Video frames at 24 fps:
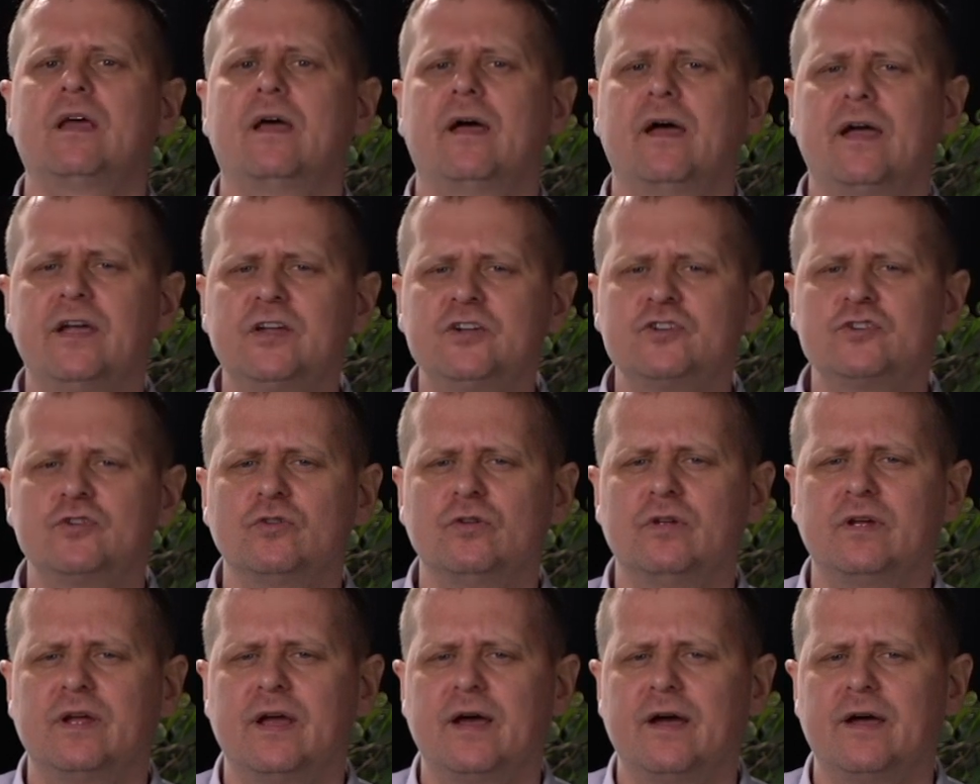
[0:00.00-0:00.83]

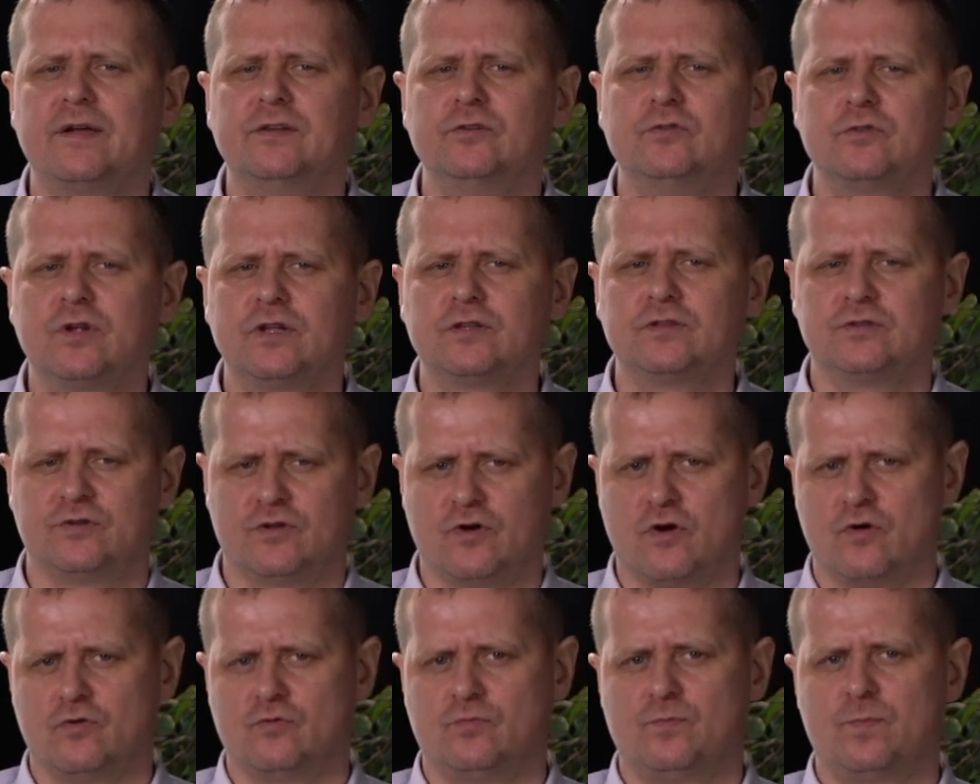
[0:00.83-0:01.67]
Actually, I do not
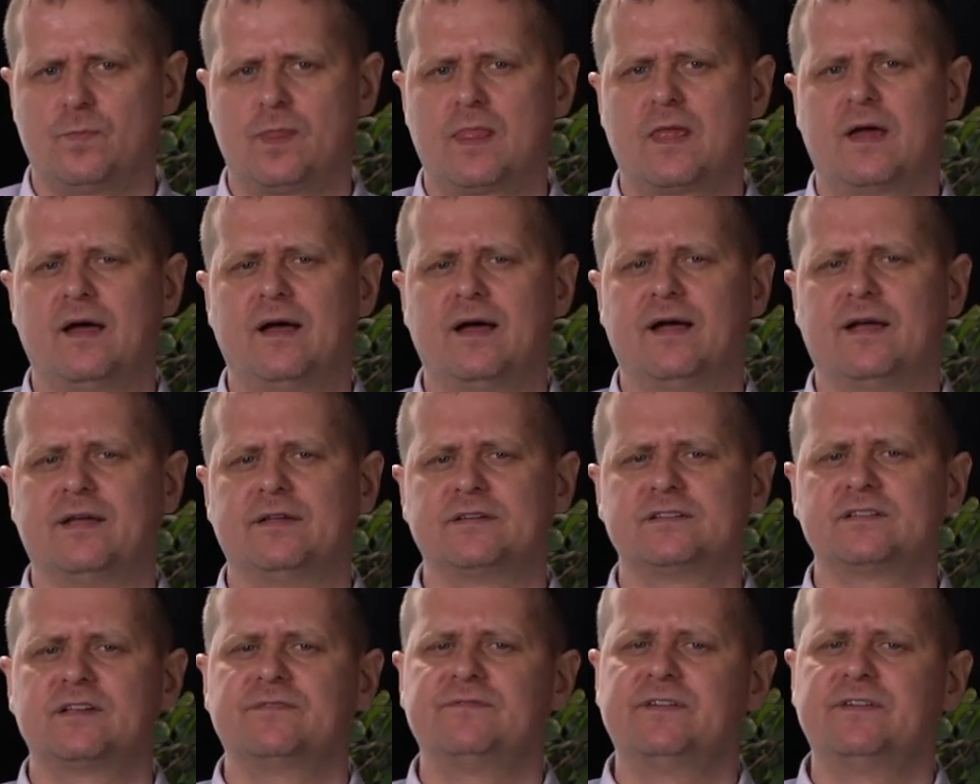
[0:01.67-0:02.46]
know, as